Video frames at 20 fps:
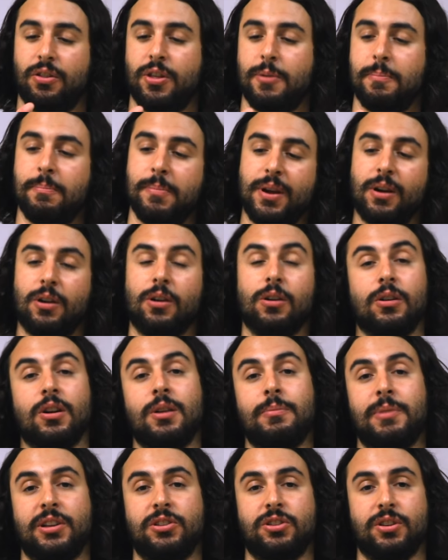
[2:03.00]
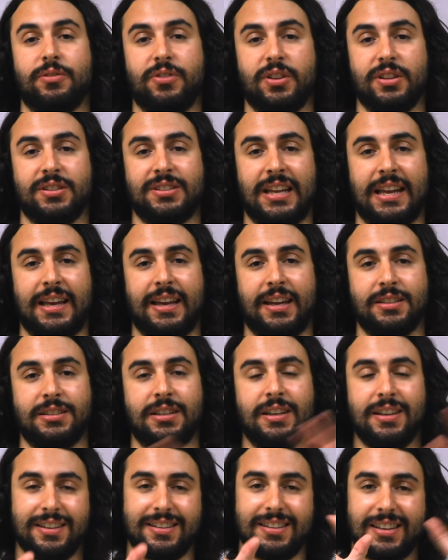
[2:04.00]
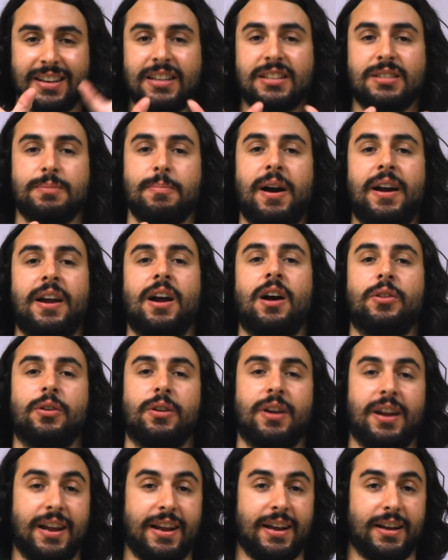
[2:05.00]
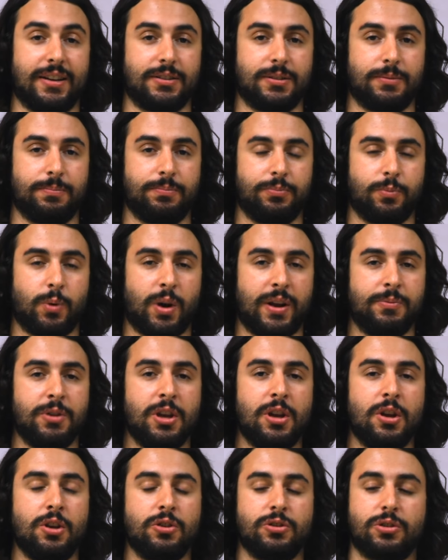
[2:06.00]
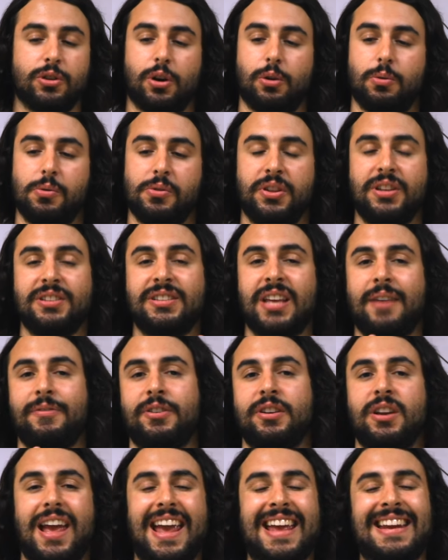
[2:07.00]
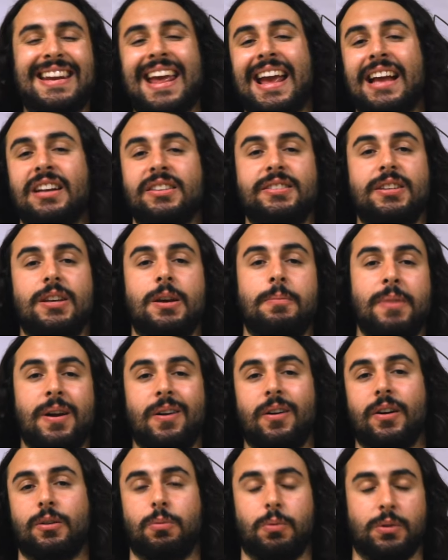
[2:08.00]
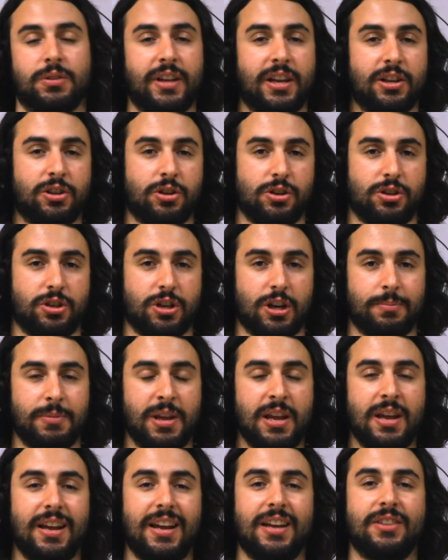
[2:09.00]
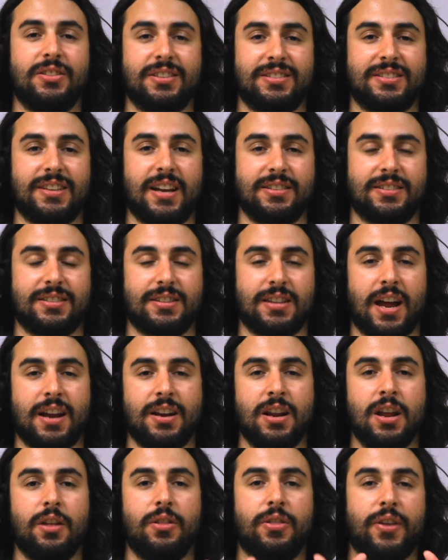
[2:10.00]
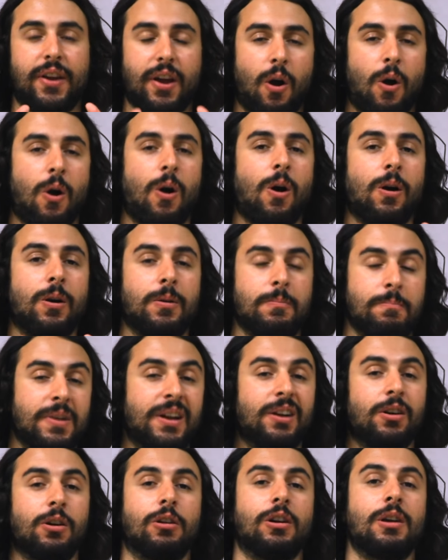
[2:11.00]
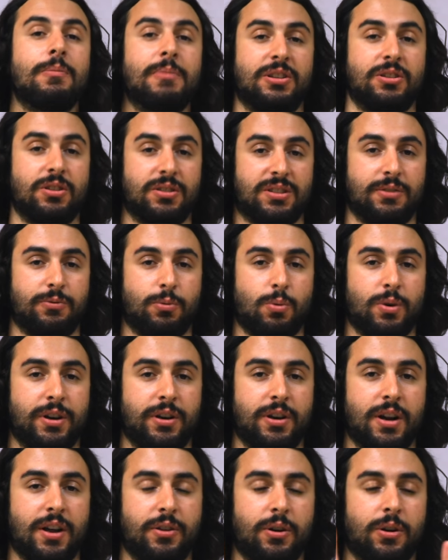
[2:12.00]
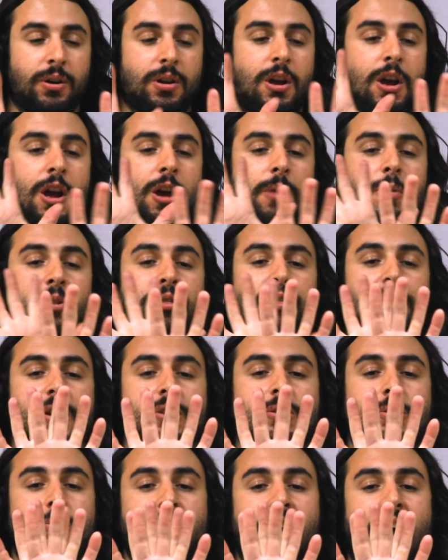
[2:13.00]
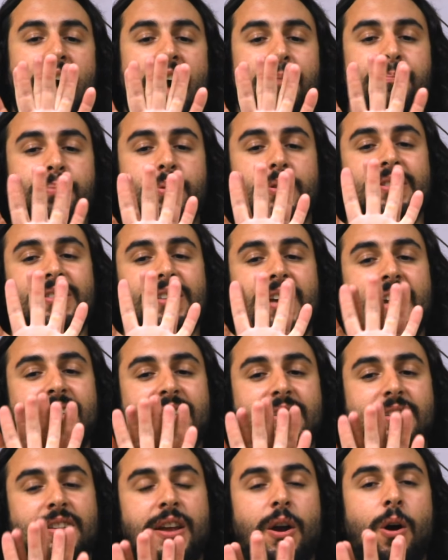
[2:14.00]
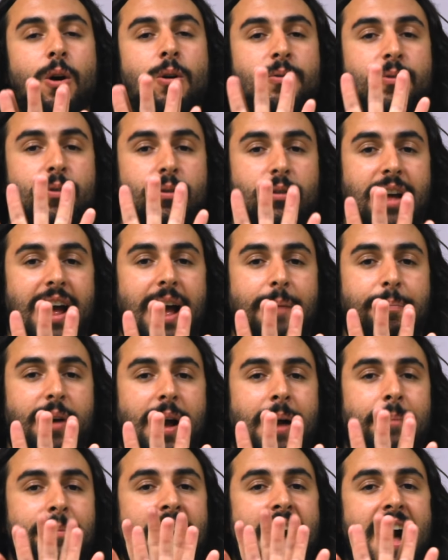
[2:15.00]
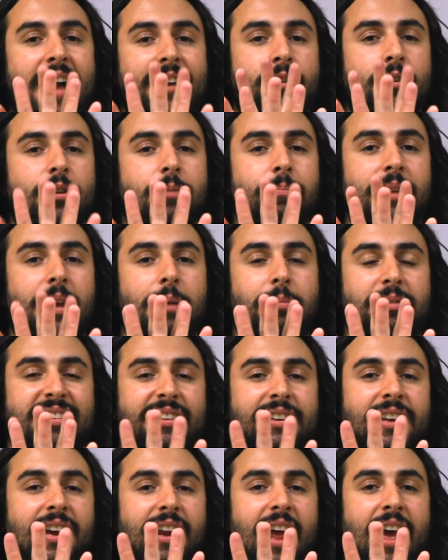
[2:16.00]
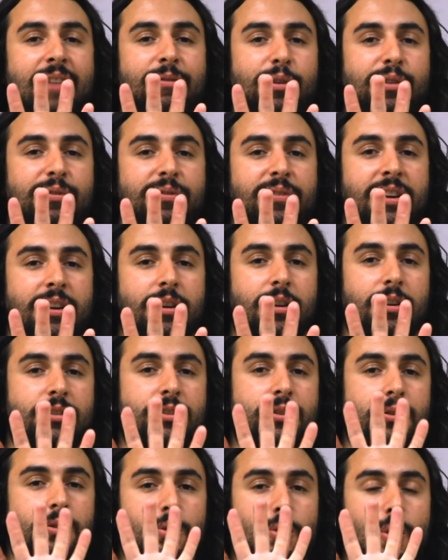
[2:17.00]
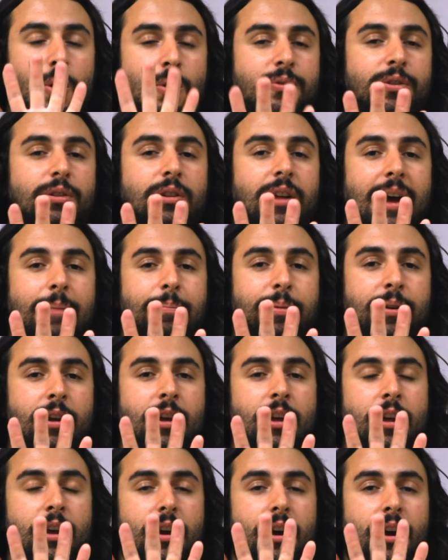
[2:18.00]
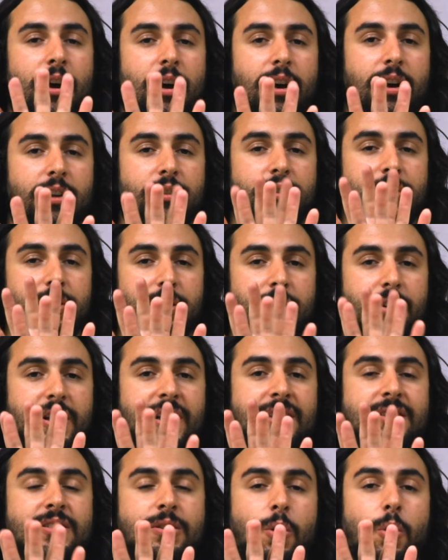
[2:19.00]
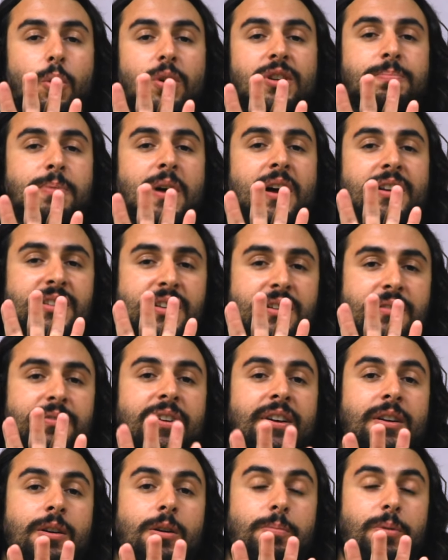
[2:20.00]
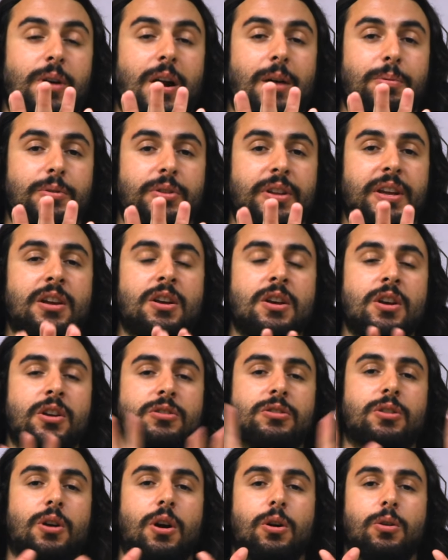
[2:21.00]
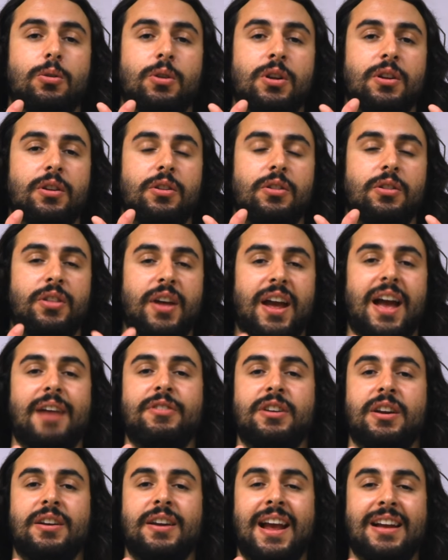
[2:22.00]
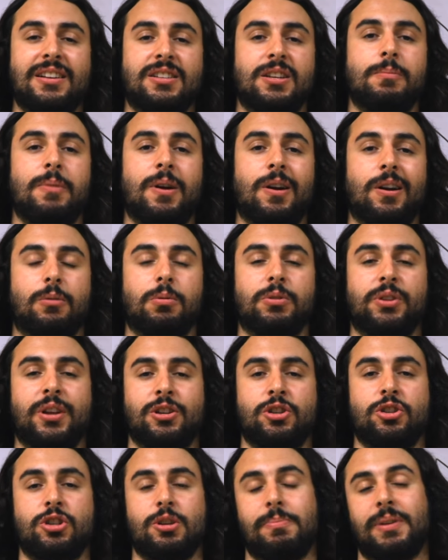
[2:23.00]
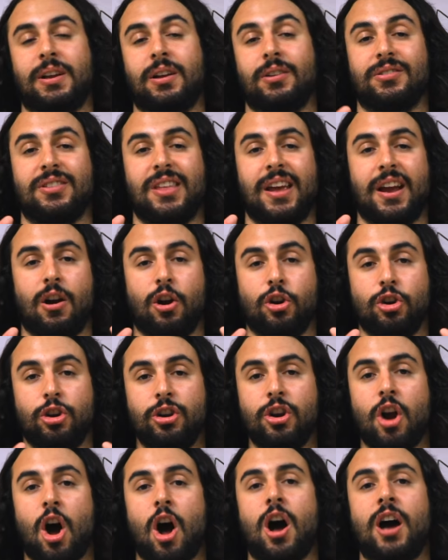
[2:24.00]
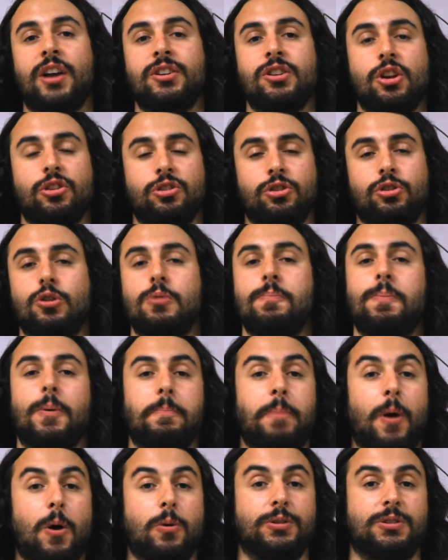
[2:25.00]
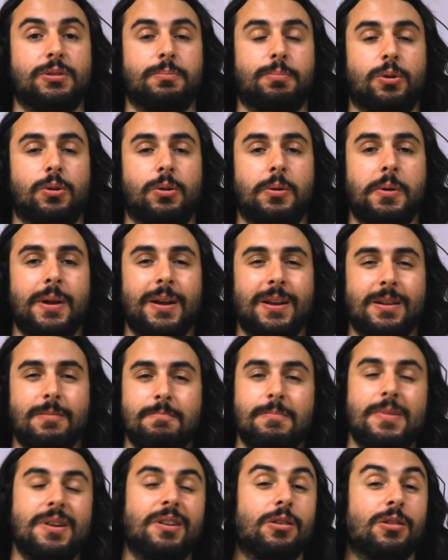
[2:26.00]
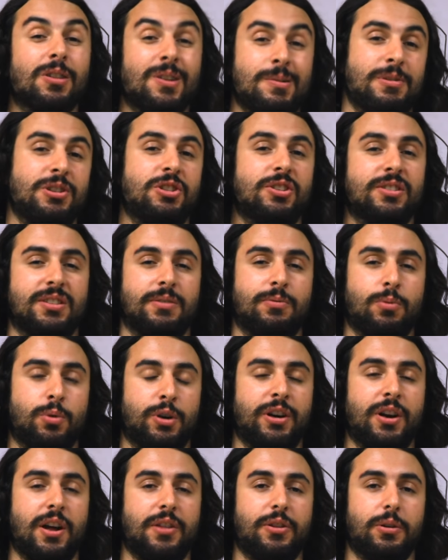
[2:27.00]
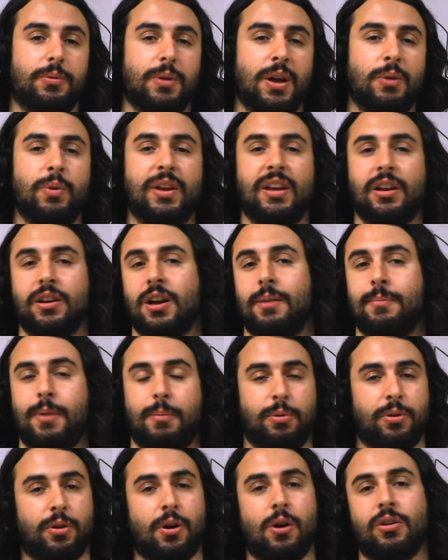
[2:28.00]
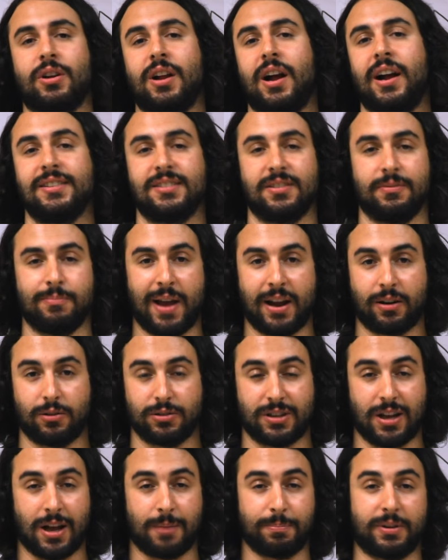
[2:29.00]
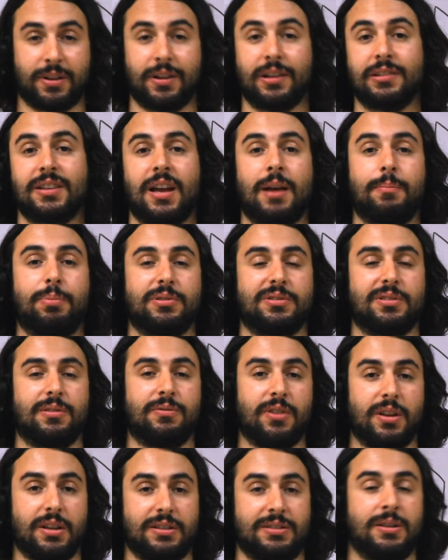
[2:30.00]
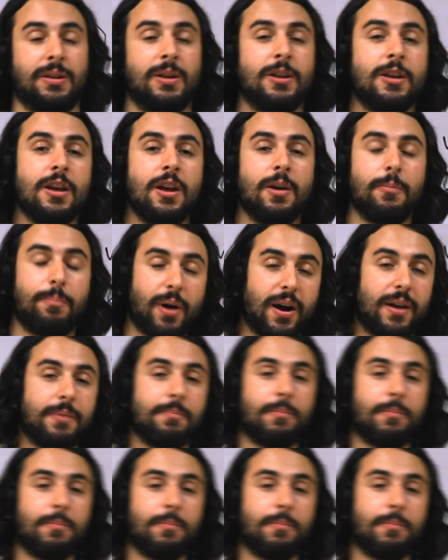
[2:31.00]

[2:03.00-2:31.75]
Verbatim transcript: the mirror image of this hand is my other hand, right? So these have an enantiomeric relationship in the sense that they are mirror images of one another, but they do not precisely overlap. I'm not going to be able to get every finger to overlap its corresponding finger properly. So they have an enantiomeric relationship because they are non-superposable mirror images of one another. And we can come up with all kinds of macroscopic examples of this. But